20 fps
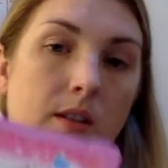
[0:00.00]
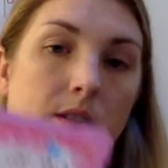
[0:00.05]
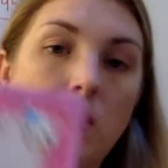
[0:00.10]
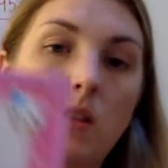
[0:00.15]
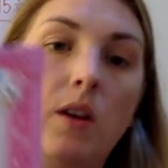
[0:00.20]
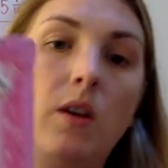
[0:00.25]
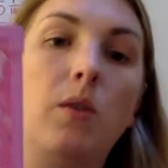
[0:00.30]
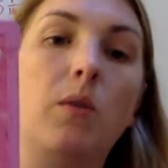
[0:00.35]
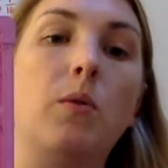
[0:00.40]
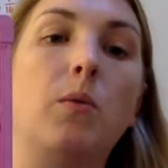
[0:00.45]

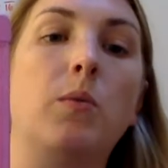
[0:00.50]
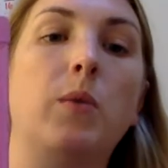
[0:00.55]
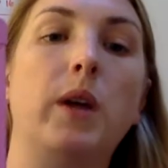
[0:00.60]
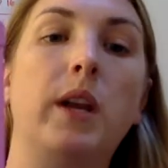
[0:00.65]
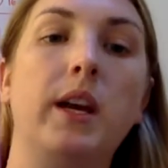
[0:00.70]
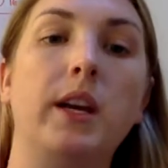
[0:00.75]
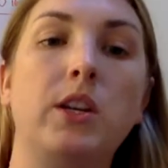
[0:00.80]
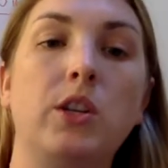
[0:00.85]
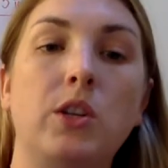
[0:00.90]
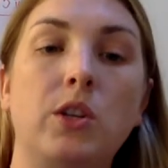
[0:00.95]
So
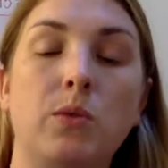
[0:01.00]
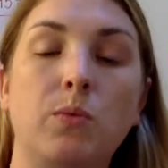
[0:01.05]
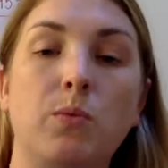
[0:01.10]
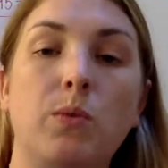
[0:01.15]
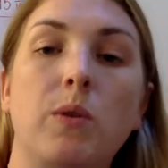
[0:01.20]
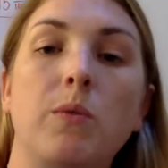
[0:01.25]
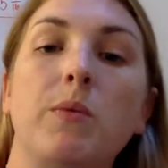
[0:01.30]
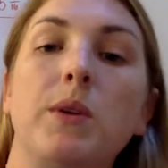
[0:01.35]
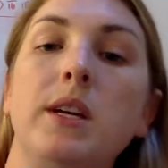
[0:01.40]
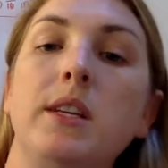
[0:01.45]

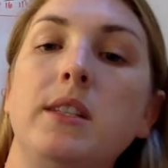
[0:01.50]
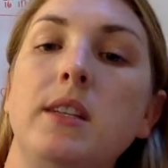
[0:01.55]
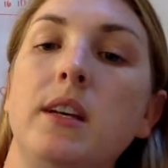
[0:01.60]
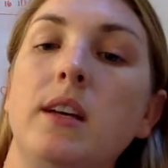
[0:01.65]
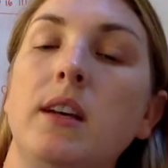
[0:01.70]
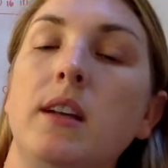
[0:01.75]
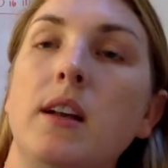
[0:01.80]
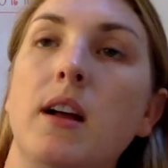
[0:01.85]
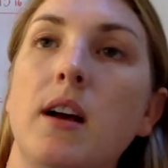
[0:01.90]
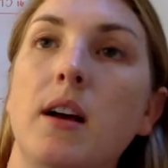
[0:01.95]
when we
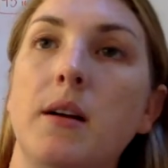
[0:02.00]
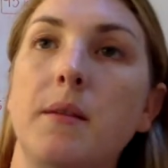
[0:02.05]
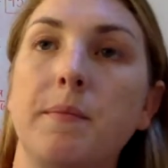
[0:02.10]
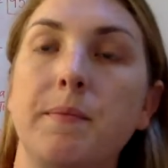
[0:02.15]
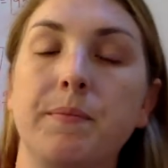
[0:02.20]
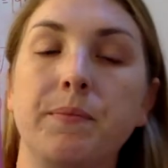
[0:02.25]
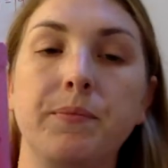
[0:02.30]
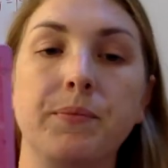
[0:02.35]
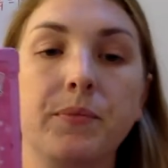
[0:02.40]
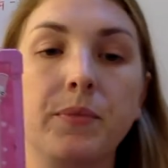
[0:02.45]
did
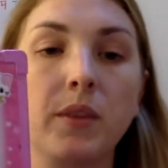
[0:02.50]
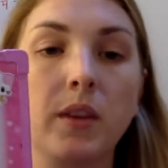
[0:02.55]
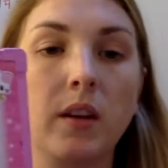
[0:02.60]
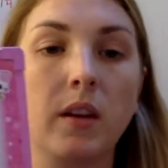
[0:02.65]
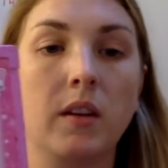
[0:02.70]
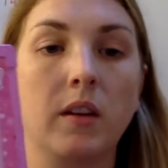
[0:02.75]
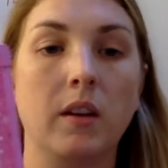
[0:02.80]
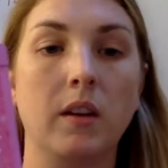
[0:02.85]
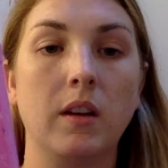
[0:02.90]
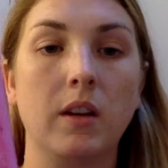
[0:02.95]

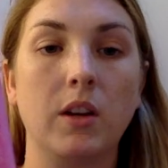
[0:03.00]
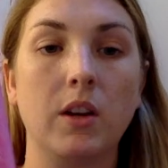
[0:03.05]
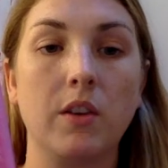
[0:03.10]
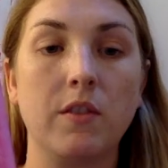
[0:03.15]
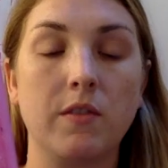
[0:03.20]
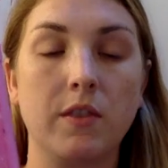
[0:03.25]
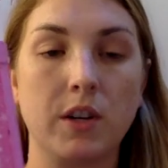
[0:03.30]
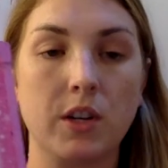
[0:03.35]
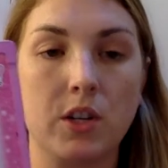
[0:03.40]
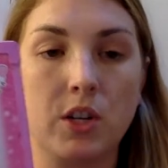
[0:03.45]

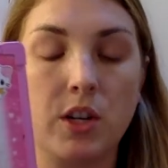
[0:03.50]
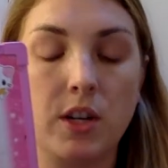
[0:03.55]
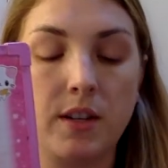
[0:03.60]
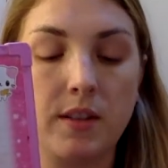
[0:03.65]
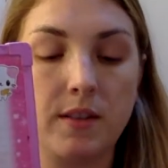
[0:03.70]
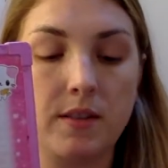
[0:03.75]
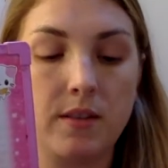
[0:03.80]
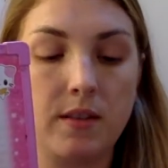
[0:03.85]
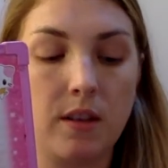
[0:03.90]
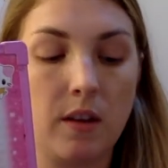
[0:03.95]

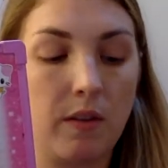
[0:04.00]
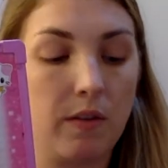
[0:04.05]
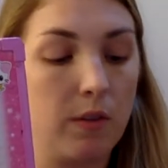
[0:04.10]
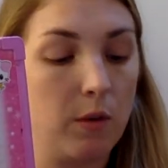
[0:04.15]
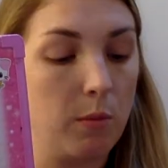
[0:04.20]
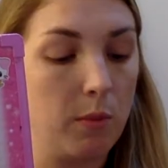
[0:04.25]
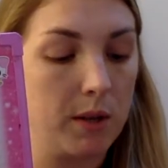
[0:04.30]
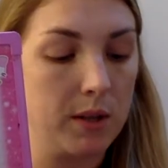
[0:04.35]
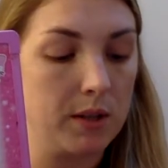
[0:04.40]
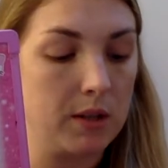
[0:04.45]
conversions a
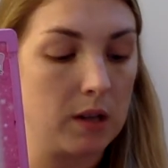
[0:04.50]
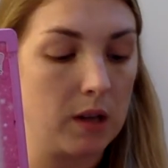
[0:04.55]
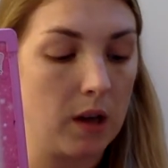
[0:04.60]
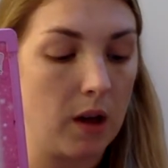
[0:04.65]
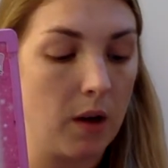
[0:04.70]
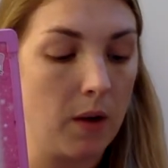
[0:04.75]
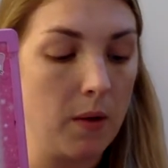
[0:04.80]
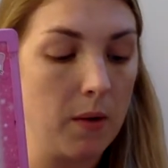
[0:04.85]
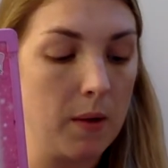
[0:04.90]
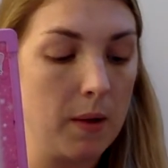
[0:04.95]
few months
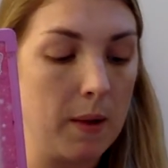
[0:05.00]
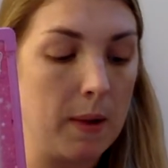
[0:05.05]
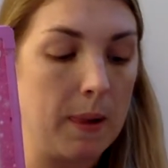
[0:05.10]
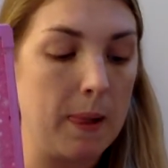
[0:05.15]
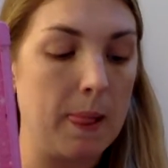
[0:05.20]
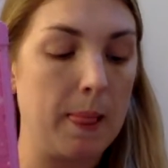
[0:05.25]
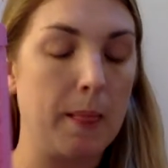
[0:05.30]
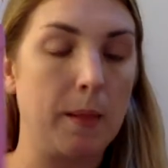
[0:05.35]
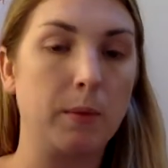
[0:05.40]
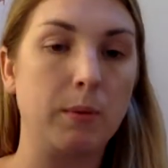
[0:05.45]
ago,
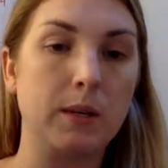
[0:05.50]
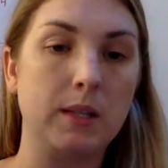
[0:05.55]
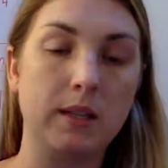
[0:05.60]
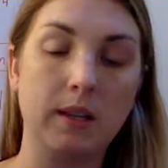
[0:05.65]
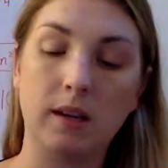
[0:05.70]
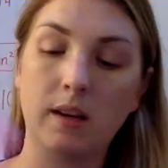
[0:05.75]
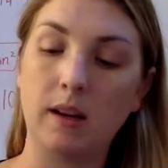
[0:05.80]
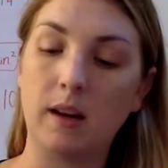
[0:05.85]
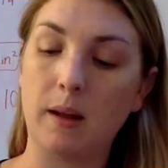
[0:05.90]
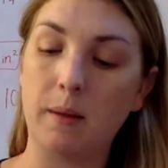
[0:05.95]
we
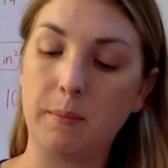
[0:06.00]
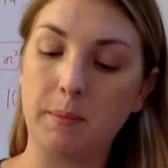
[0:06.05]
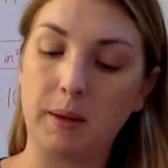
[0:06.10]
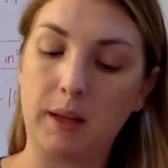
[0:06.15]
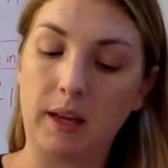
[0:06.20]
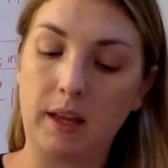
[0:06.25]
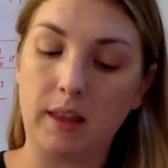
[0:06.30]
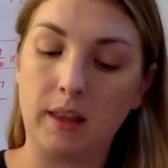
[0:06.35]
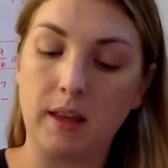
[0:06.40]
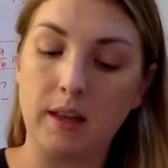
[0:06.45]
set it up
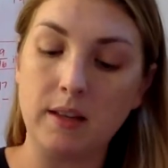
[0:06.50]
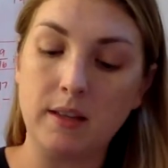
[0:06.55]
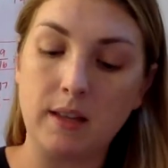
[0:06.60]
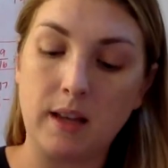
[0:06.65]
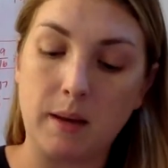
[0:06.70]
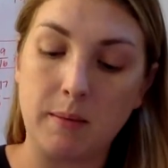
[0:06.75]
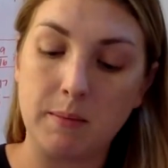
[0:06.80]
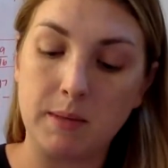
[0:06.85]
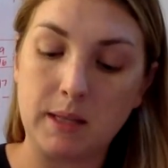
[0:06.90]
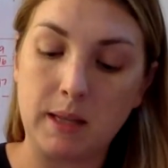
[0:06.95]
like this.
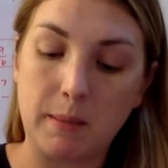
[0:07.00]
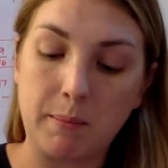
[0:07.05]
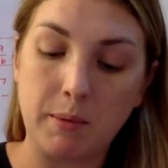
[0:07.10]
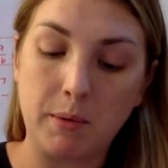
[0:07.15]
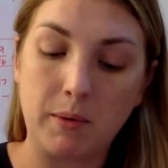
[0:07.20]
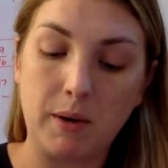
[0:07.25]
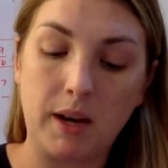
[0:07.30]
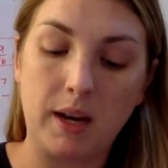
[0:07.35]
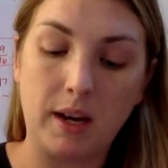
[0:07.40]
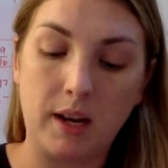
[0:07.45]
I'm
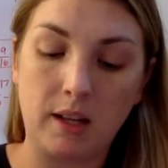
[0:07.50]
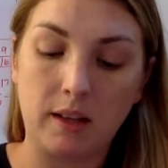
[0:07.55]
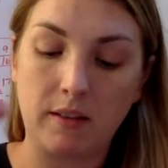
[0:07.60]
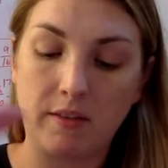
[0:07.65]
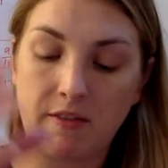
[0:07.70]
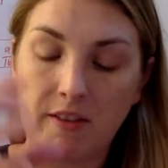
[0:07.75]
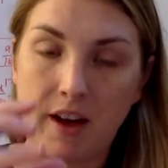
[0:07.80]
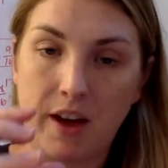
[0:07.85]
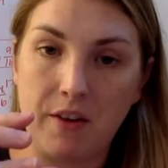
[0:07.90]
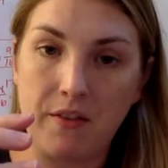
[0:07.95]
separating the
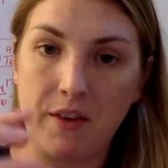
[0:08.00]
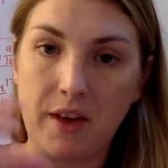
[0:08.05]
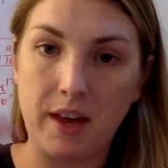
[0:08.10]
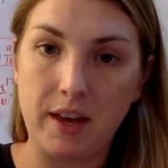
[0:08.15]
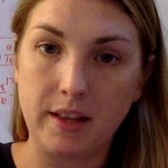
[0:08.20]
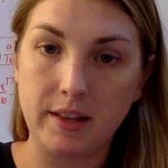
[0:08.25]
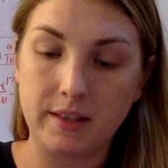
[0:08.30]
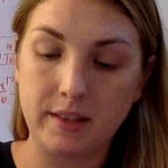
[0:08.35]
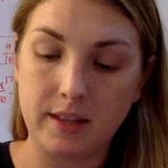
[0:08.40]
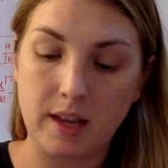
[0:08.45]

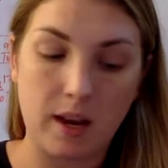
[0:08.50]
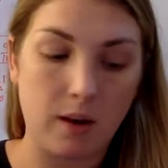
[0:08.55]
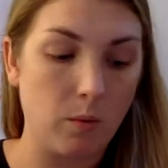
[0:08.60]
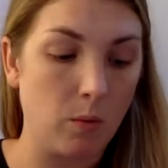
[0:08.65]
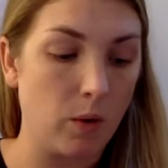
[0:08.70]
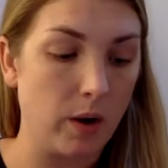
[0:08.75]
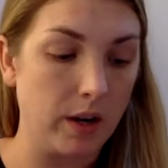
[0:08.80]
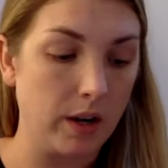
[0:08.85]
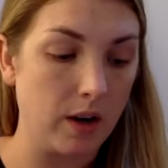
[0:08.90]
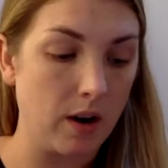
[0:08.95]
5/8 in
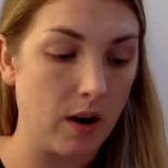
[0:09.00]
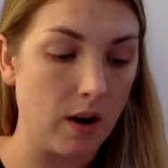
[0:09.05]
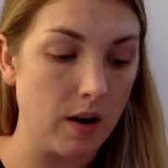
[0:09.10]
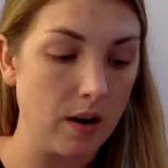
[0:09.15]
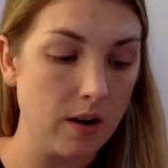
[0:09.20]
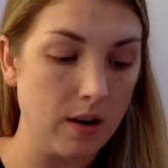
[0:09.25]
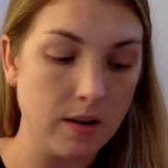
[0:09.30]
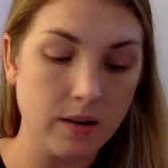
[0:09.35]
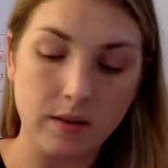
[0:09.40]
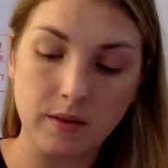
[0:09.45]
1
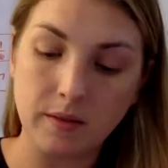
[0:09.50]
yard.